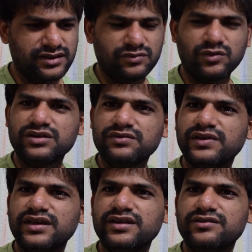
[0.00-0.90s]
what
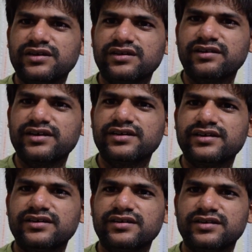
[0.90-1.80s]
way you can write
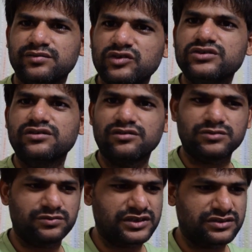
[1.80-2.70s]
the most
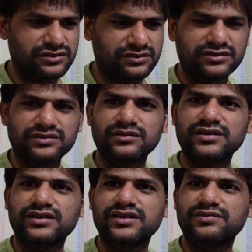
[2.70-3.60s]
optimized code, so
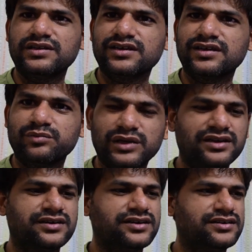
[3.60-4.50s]
that even the
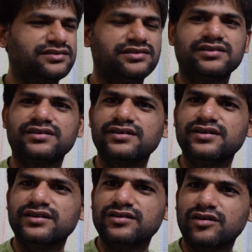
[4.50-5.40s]
compiler can generate
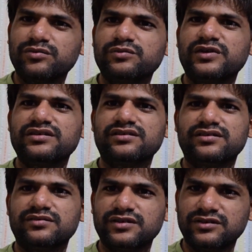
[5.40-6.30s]
the
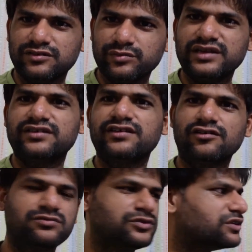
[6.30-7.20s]
optimized binary
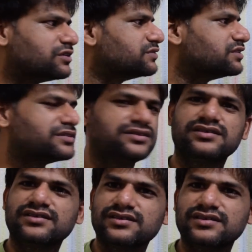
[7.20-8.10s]
output of
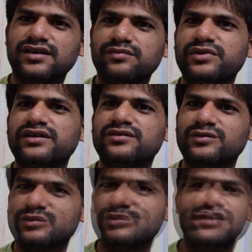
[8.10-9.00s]
this compiled
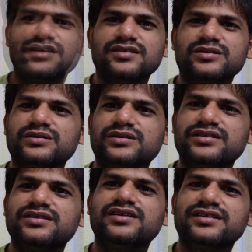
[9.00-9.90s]
source code. So this
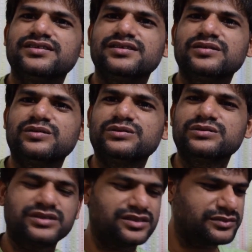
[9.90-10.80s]
is the reason GOTO
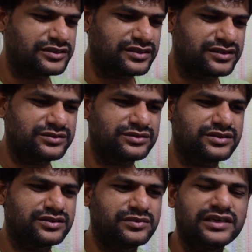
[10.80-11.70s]
statements are
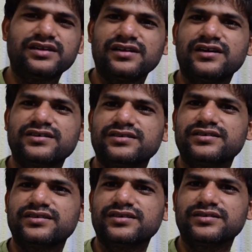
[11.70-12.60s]
used by and large
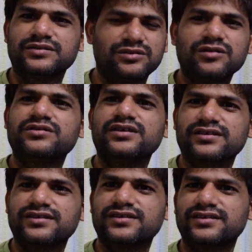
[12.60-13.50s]
throughout
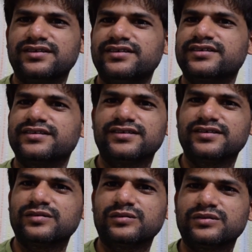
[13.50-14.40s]
the Linux
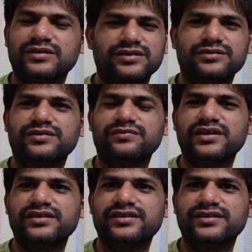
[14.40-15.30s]
kernel source, and you can
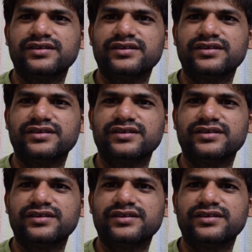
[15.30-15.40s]
find